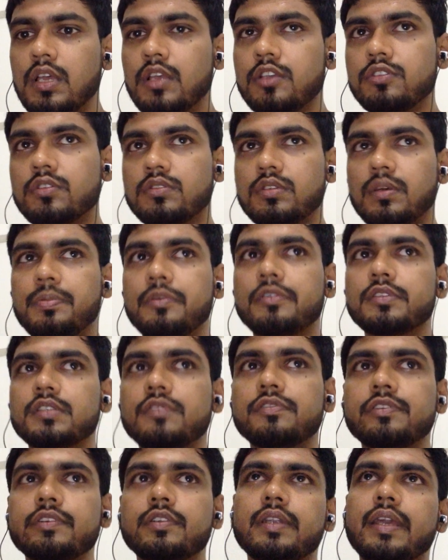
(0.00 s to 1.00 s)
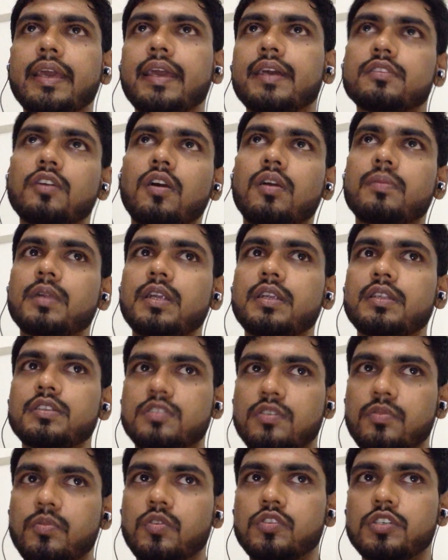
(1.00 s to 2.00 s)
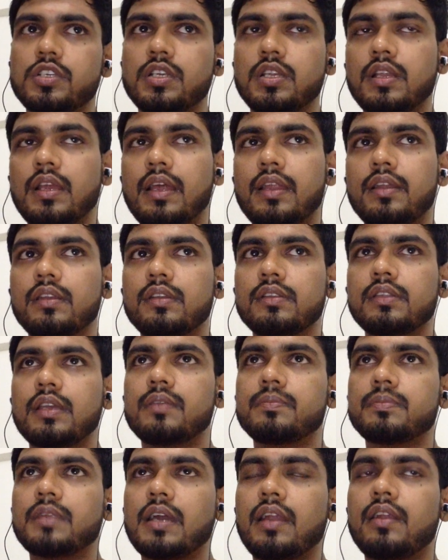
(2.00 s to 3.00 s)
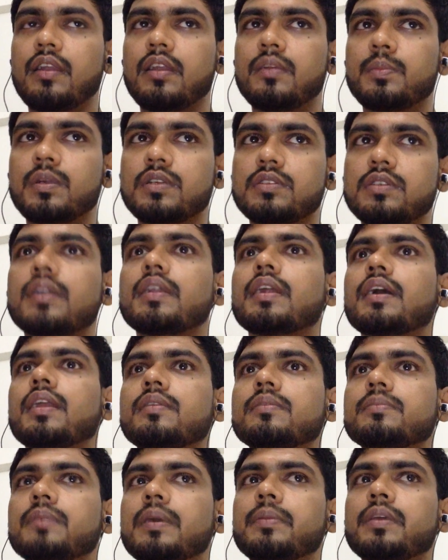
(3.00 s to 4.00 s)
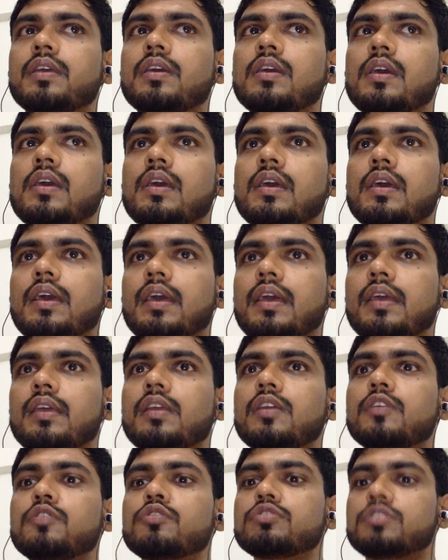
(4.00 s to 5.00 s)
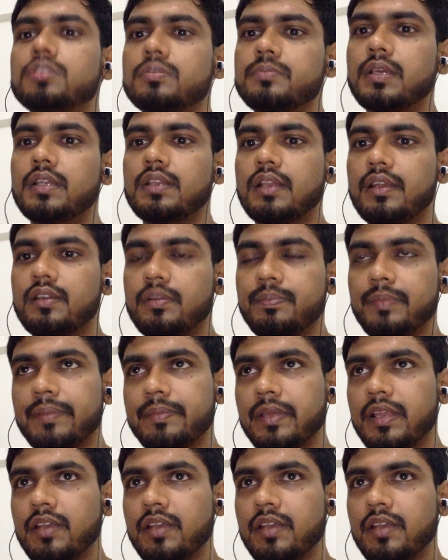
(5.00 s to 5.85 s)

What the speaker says: So suppose if you take normal distribution, and then 100 percentile may be a huge, it may be